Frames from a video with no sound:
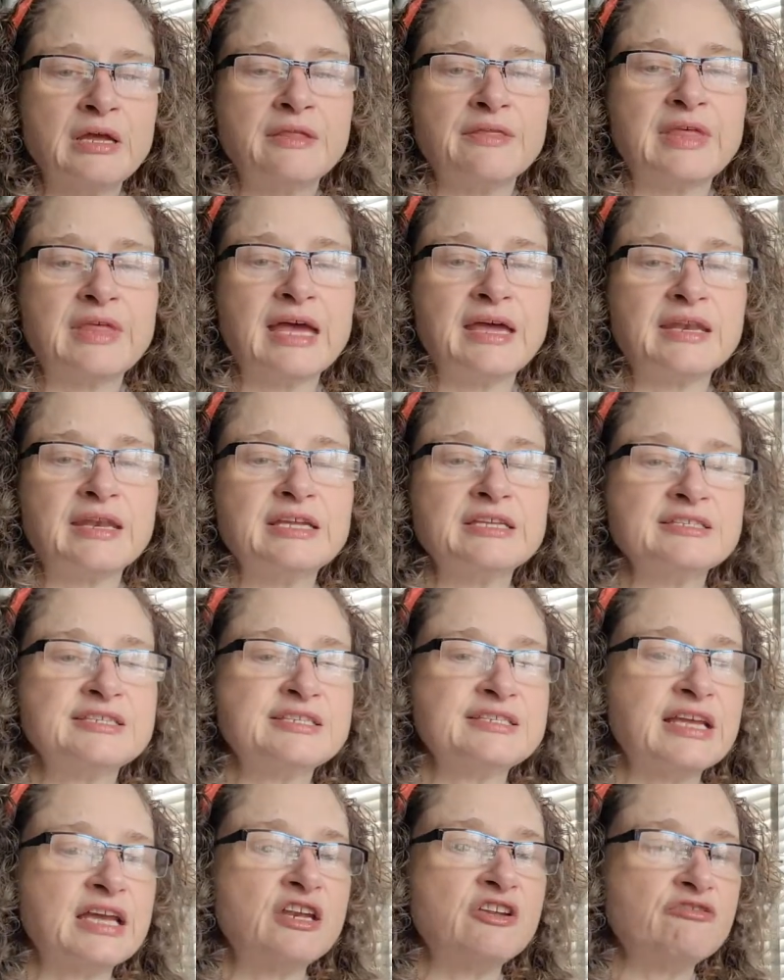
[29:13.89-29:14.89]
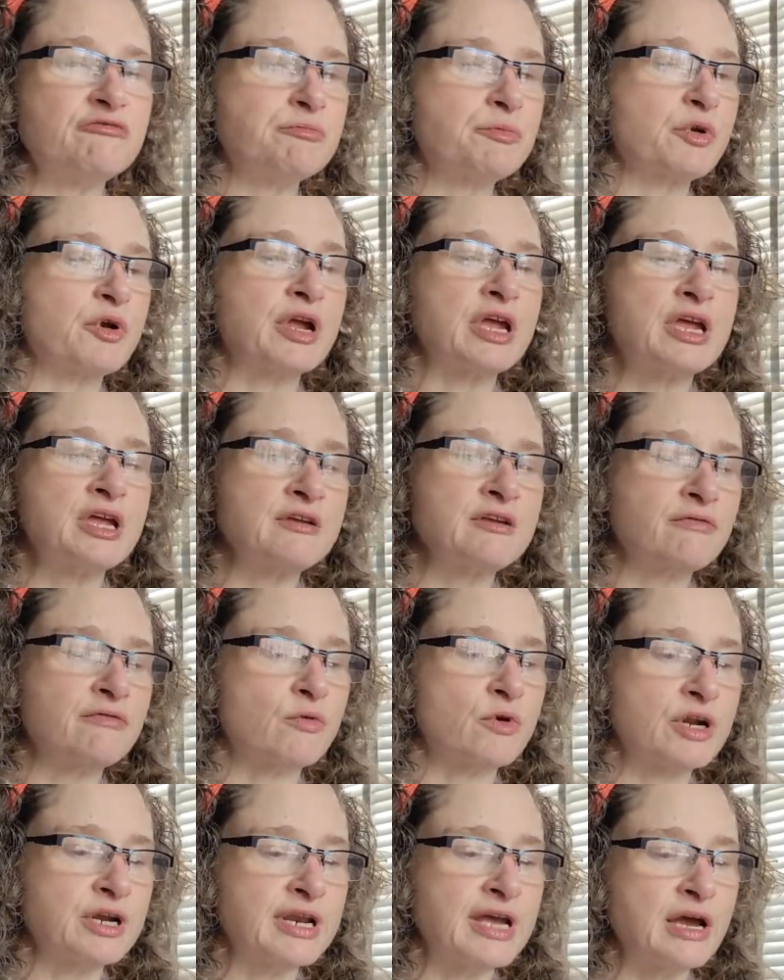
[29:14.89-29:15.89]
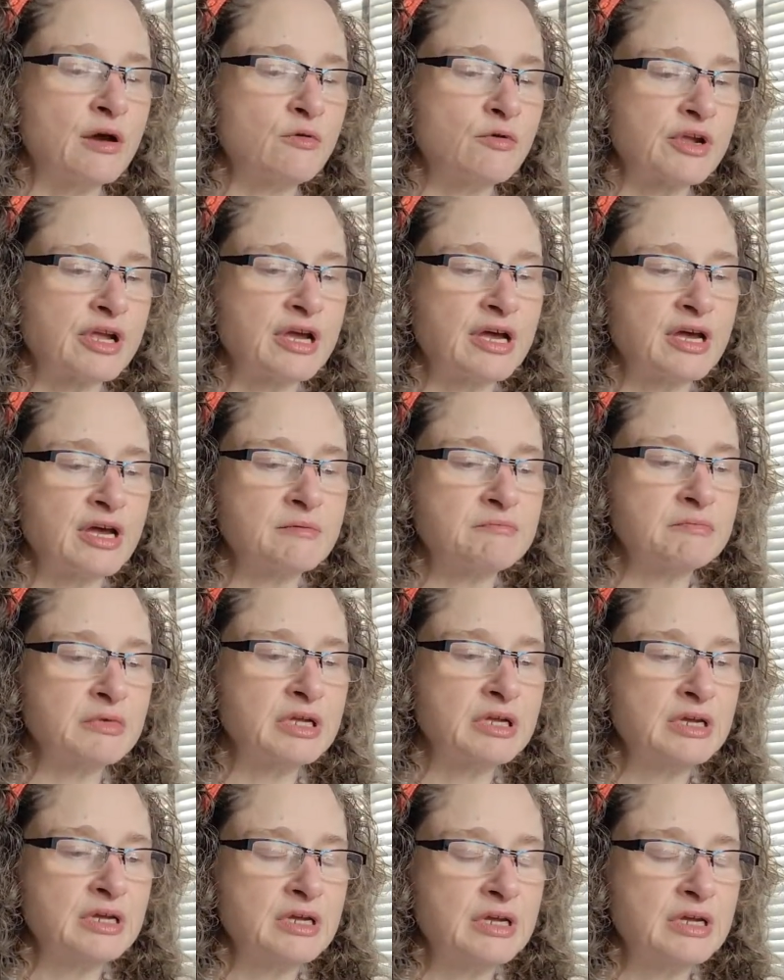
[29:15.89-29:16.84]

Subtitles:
that instead of praying for an outcome,